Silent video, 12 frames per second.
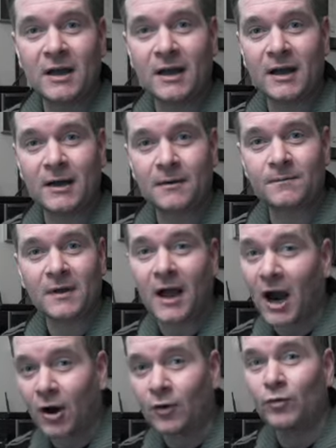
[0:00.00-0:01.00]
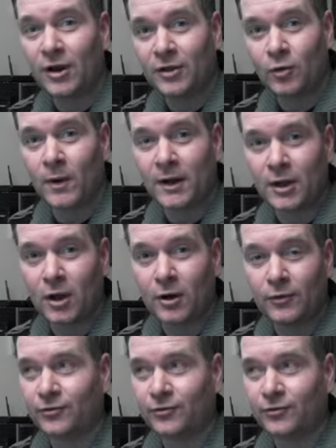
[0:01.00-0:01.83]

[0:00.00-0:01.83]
Um, are really the way to go.